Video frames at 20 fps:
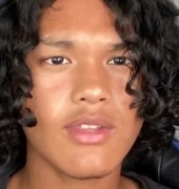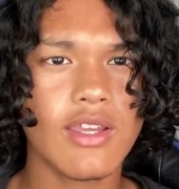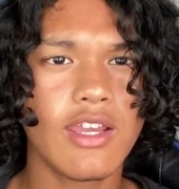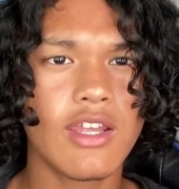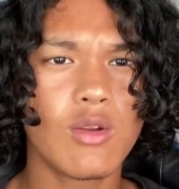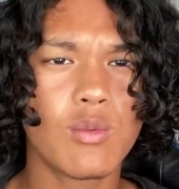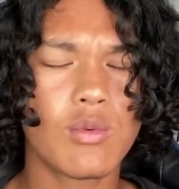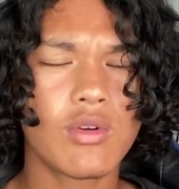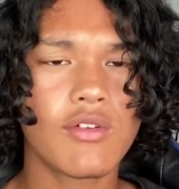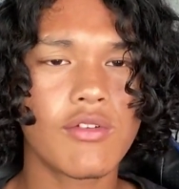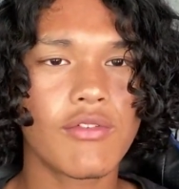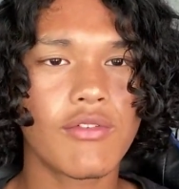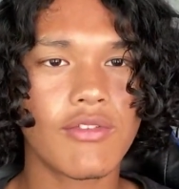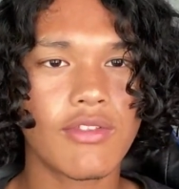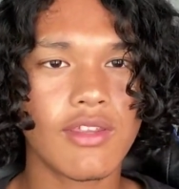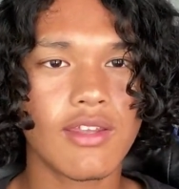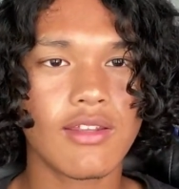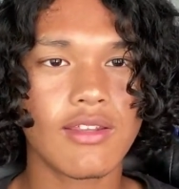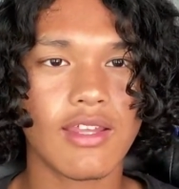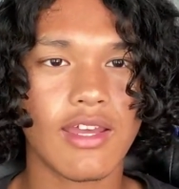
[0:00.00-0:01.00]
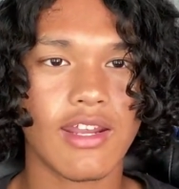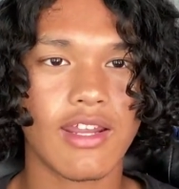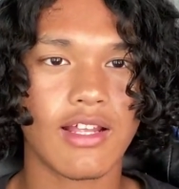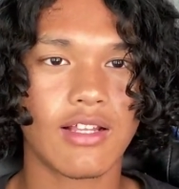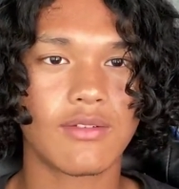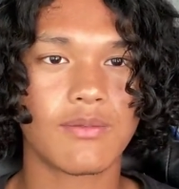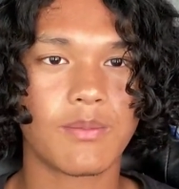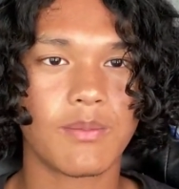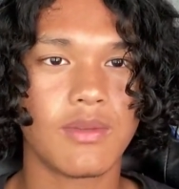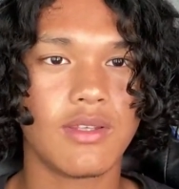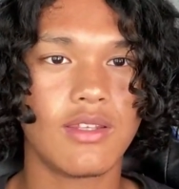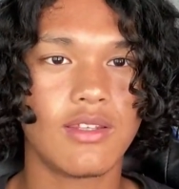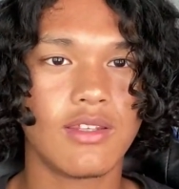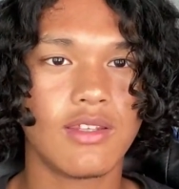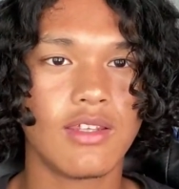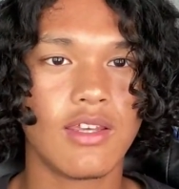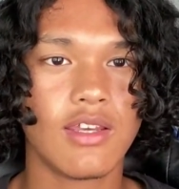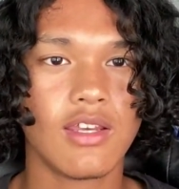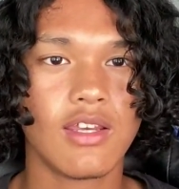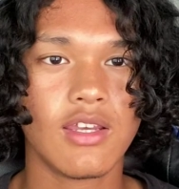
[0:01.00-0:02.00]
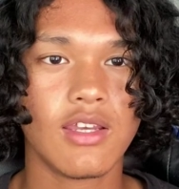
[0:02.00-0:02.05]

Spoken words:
And one of the things that helped me